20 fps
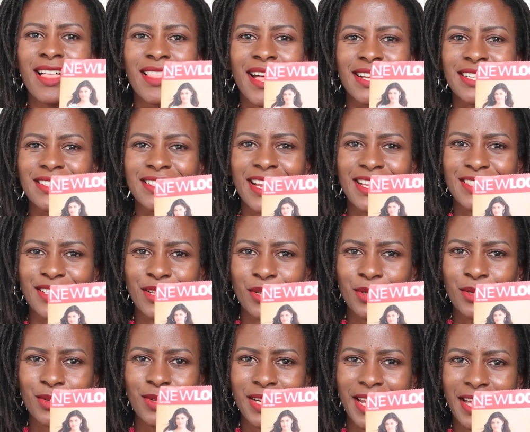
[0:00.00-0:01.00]
that it
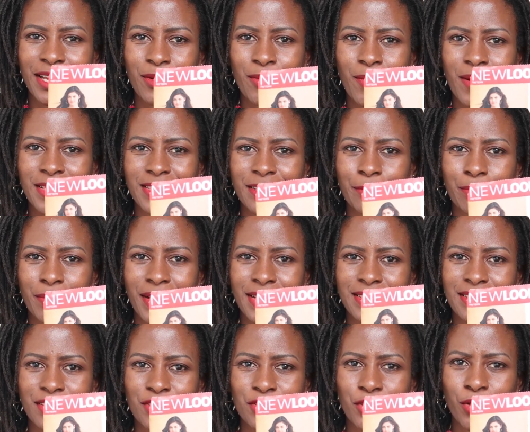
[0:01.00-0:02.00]
doesn't look like what the
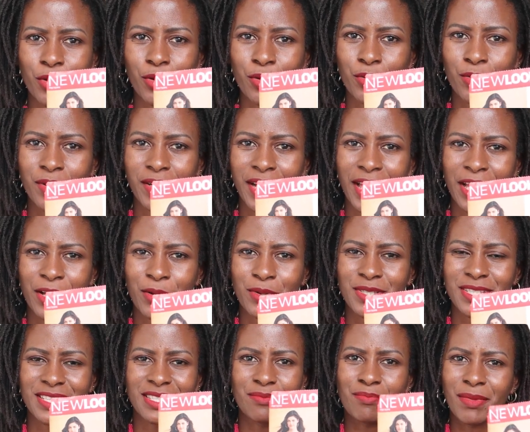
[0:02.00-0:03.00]
pattern should look like
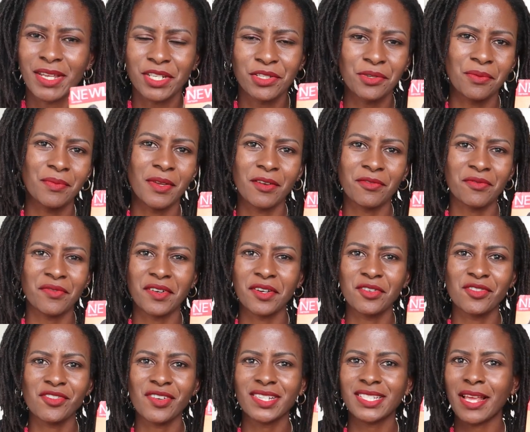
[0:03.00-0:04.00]
because it's meant to be a free
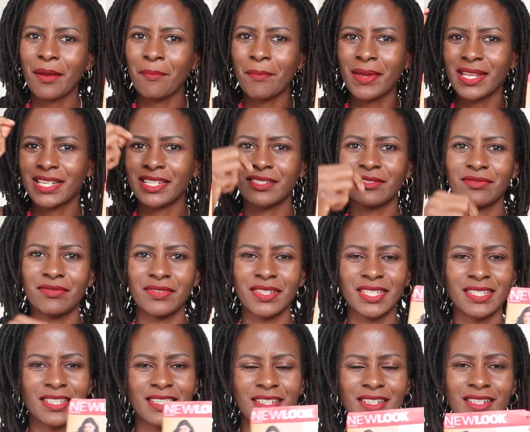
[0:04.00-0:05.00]
dress, I made it
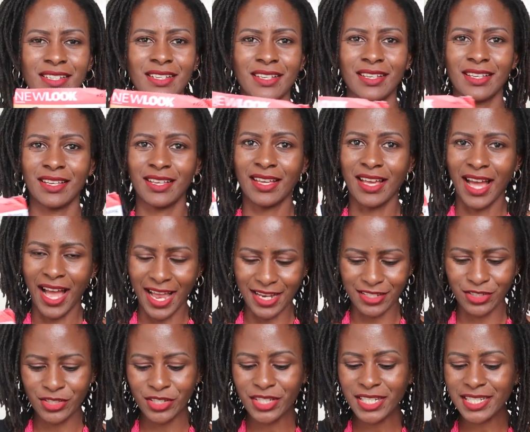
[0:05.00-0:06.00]
fitted. I
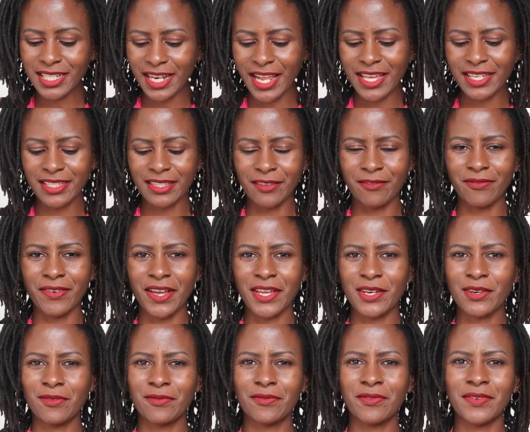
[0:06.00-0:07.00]
did like the
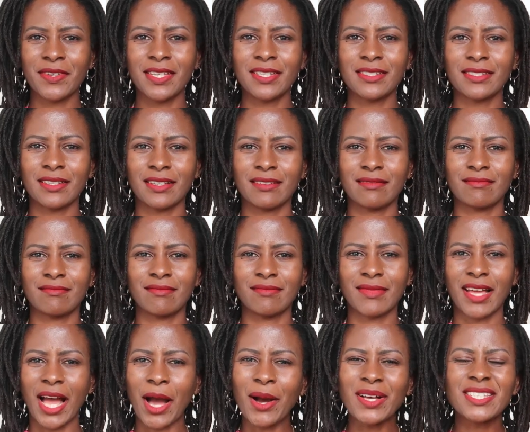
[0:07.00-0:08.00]
final fit,
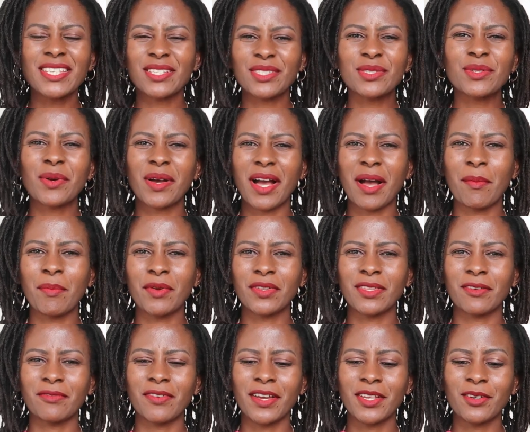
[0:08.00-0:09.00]
I wasn't so happy
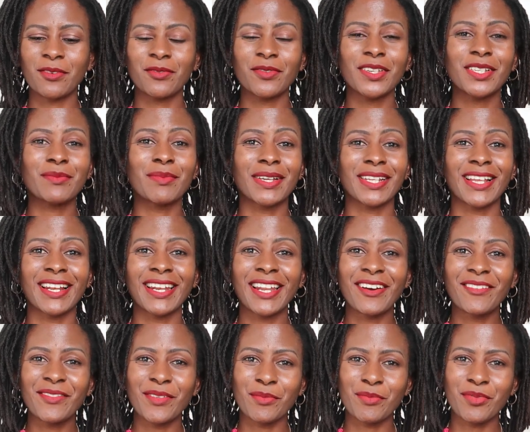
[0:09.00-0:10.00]
with the final fit, but I
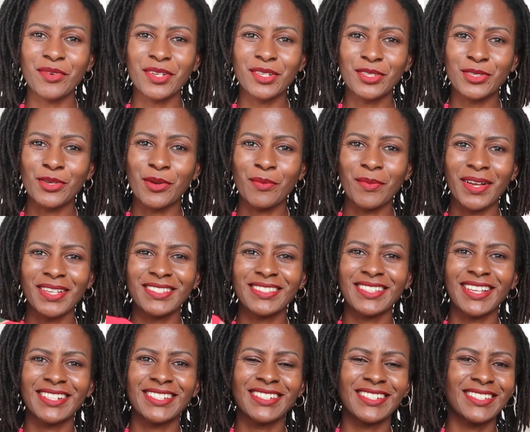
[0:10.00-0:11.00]
love the print so much
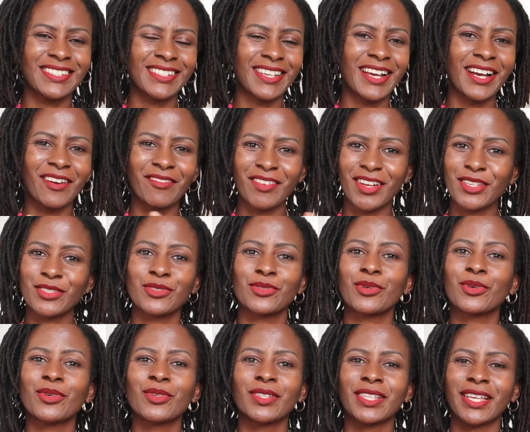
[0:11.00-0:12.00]
that it covers
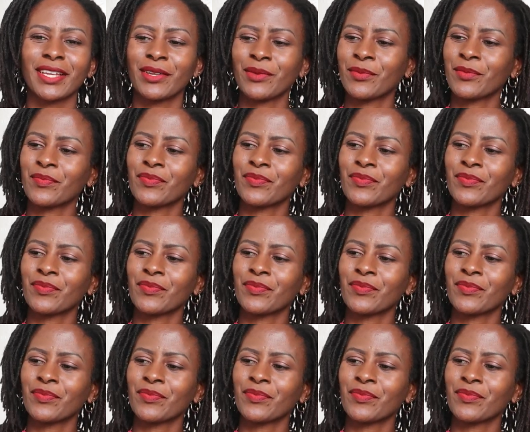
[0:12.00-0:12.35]
all the